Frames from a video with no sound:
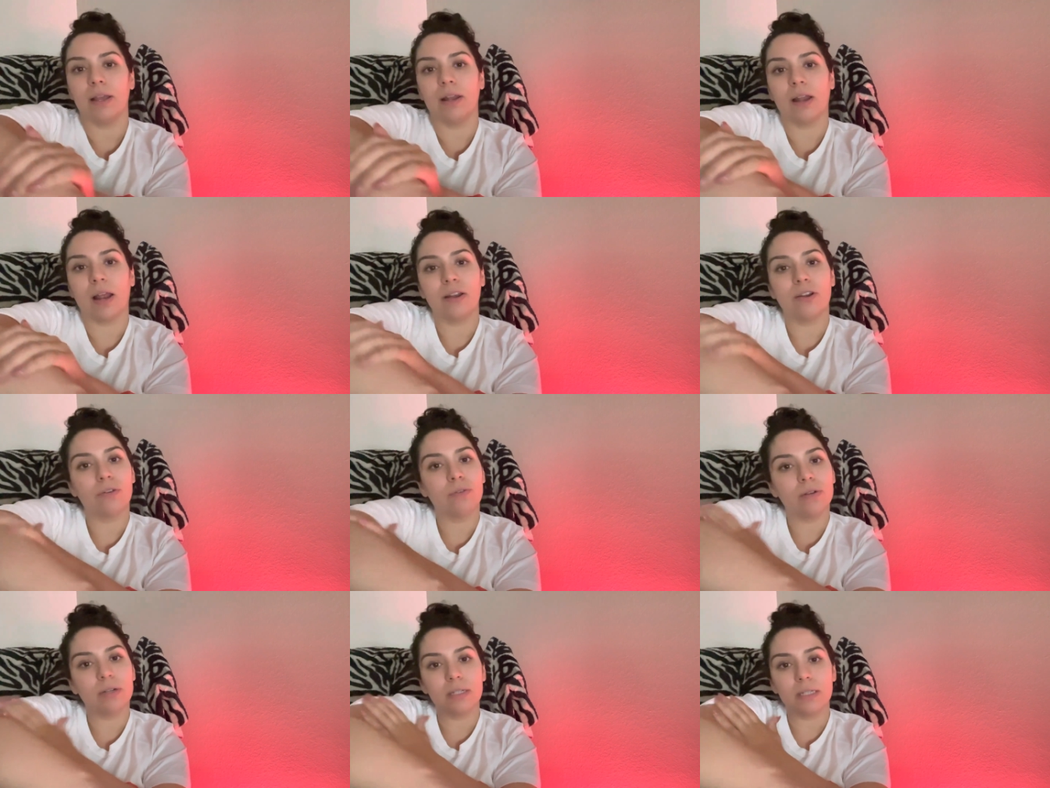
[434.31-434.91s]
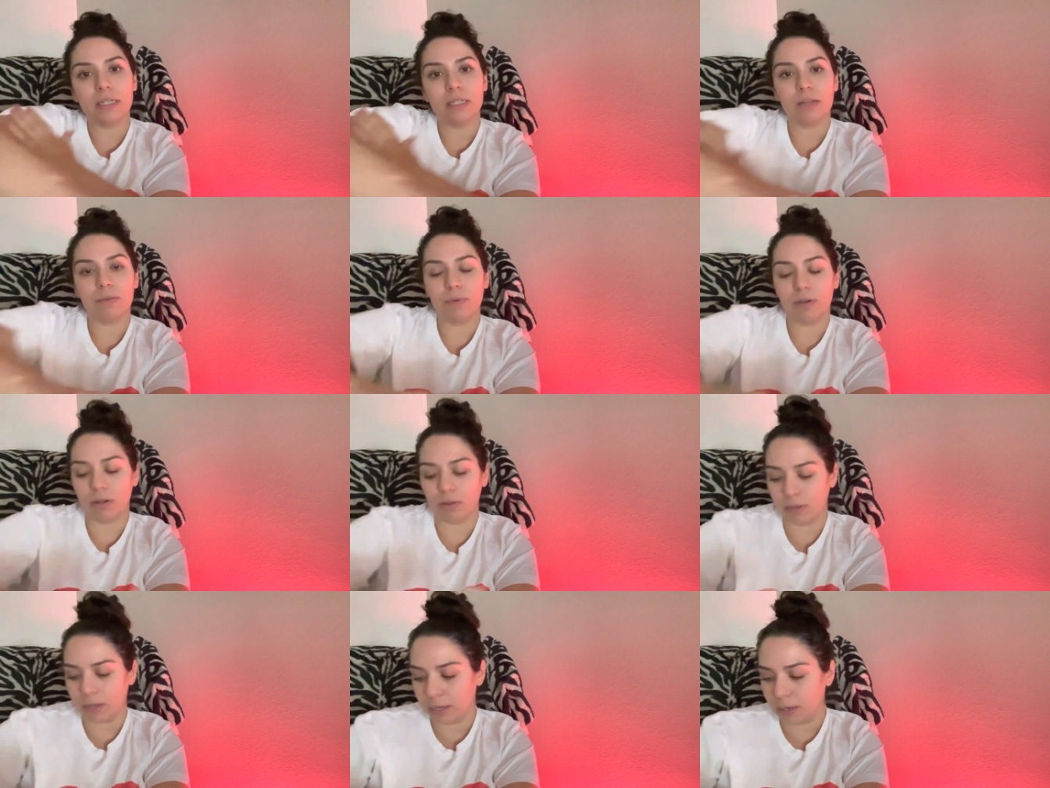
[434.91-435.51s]
And I know there's things that we
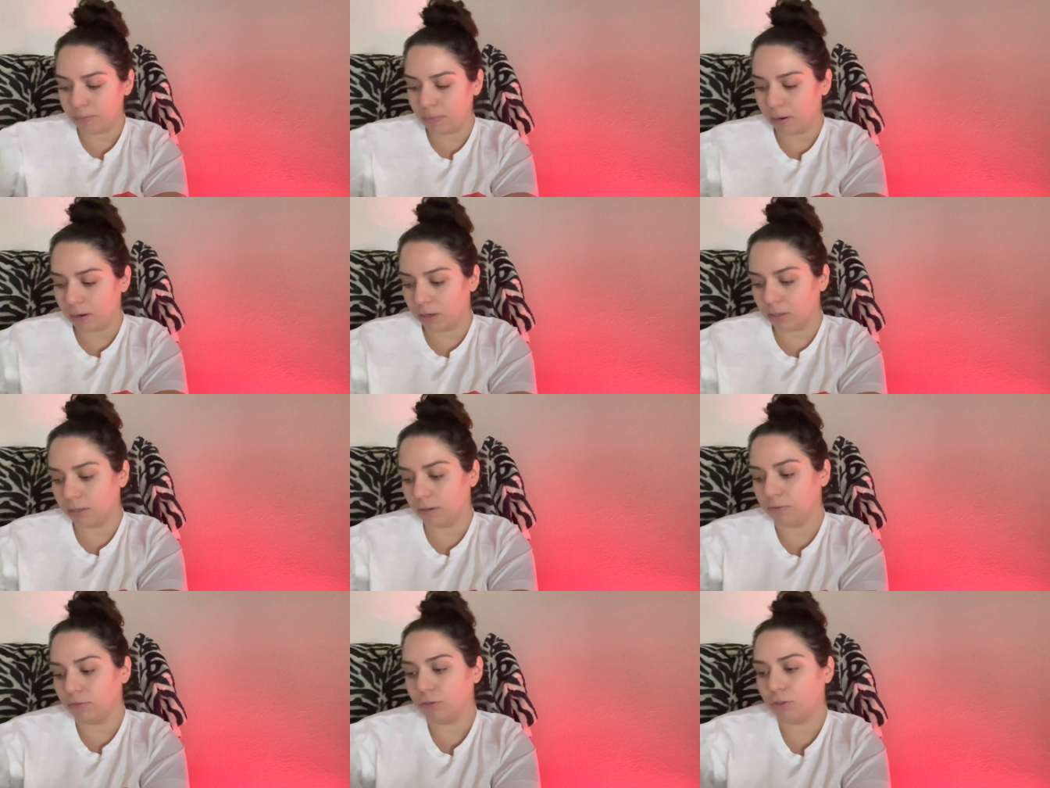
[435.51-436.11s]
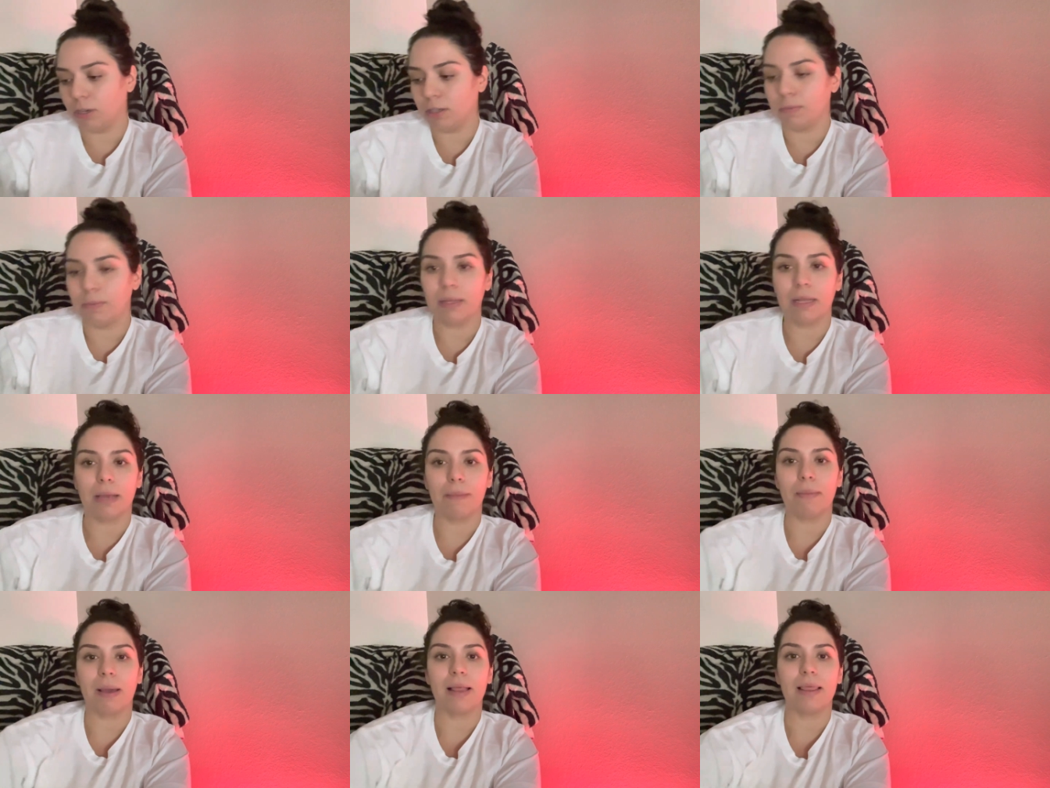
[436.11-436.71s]
don't like about ourselves. Trust me,
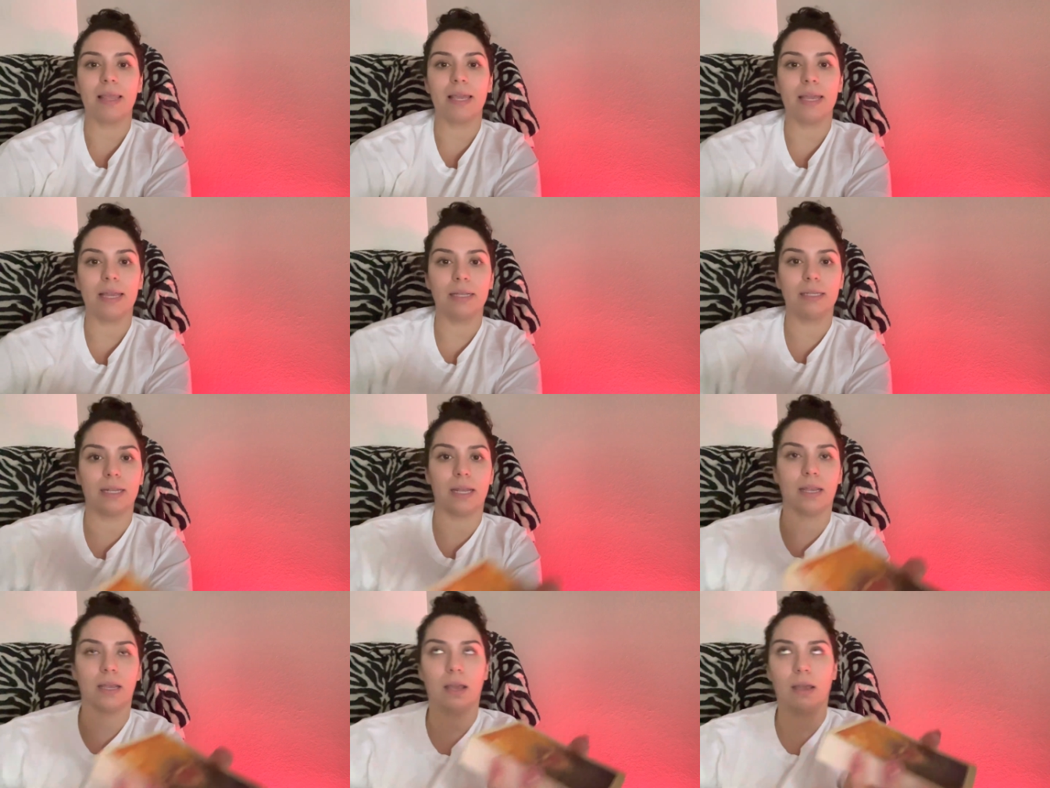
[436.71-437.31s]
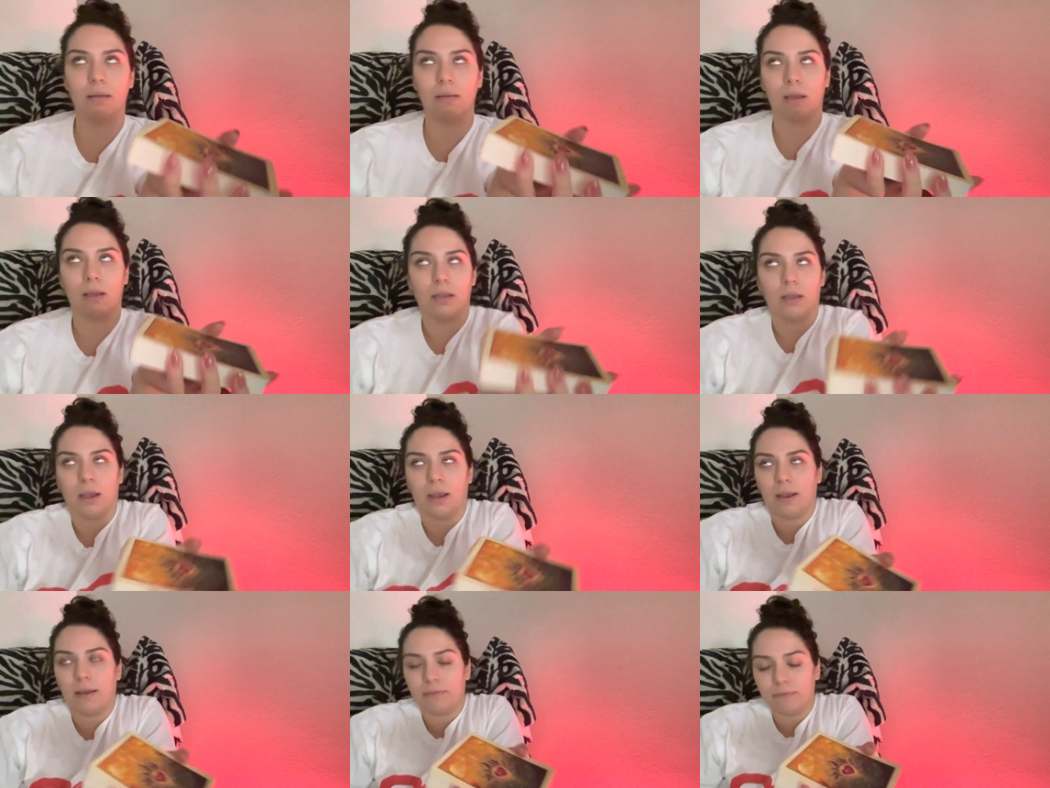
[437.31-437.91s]
like my legs,
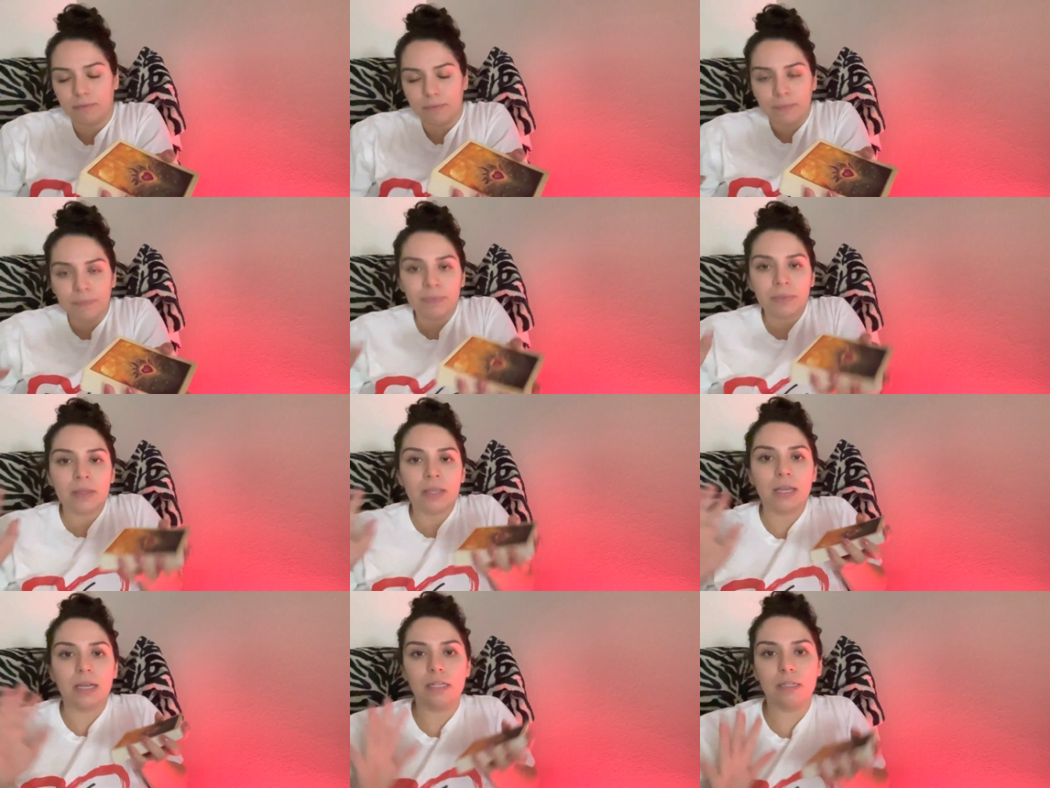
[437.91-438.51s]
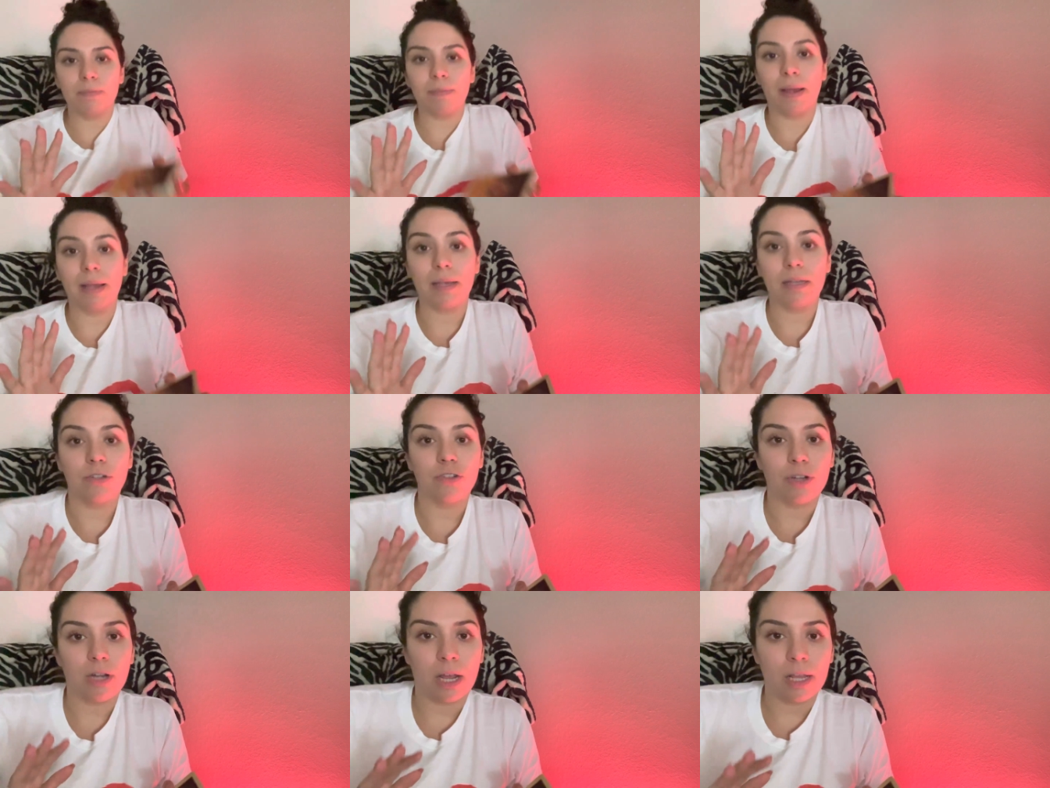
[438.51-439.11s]
I have, it's my
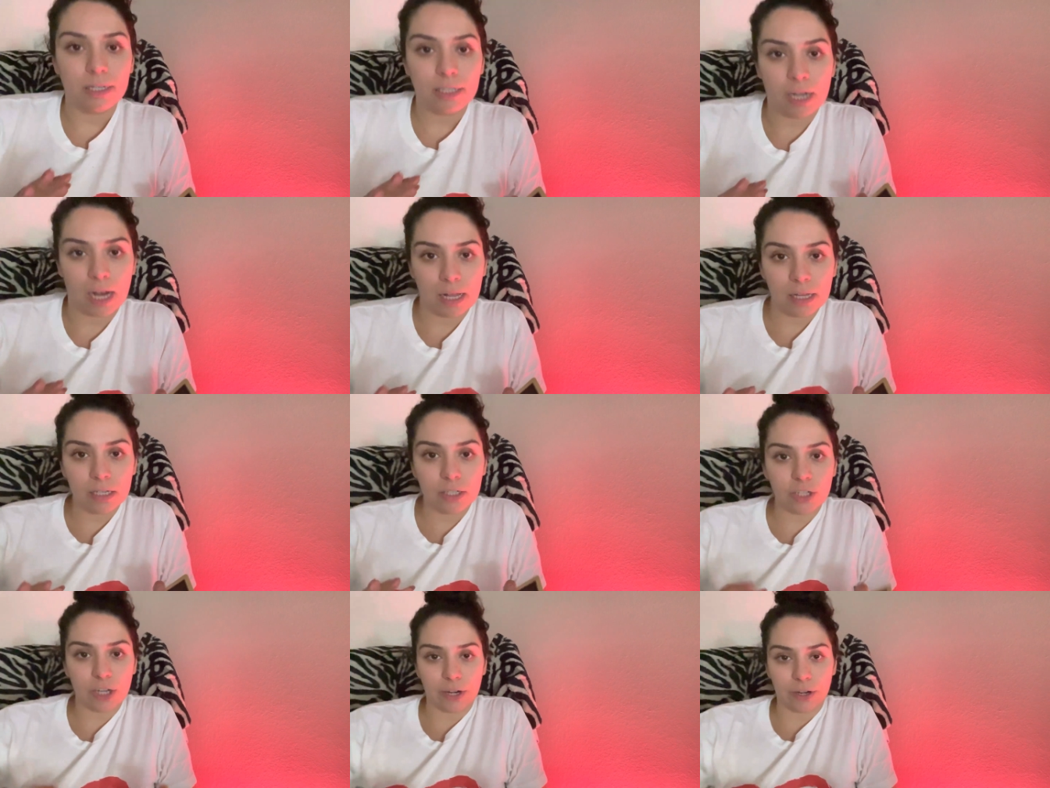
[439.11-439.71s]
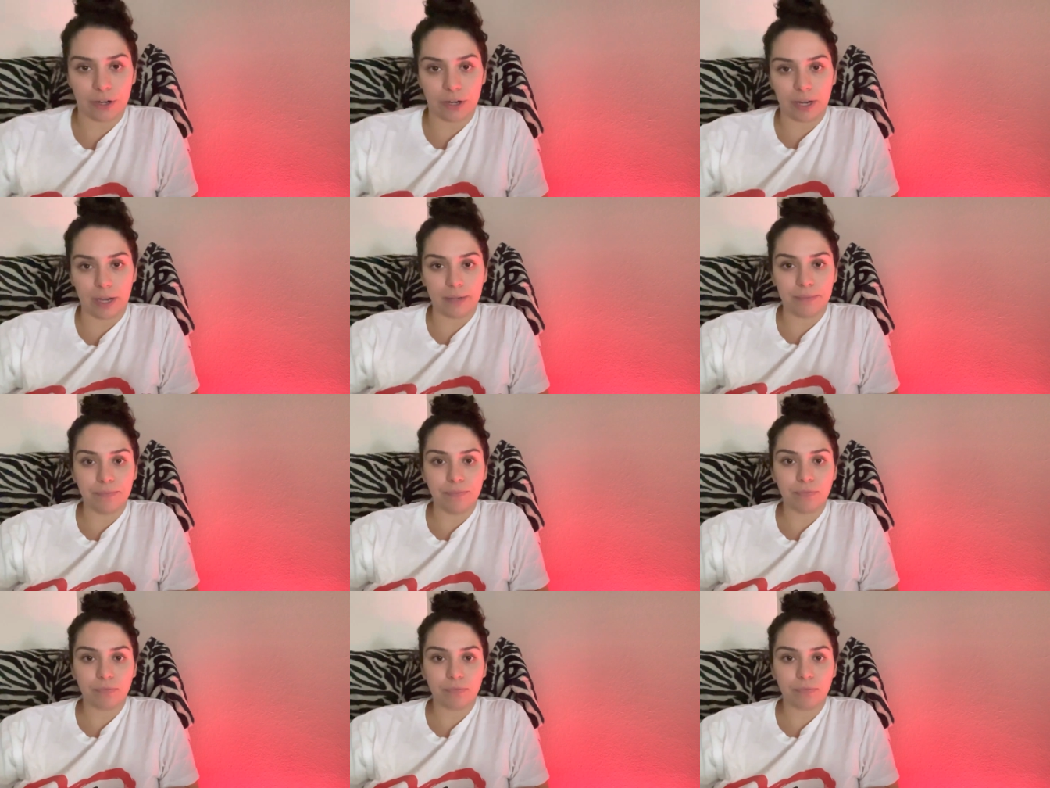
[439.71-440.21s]
challenge area.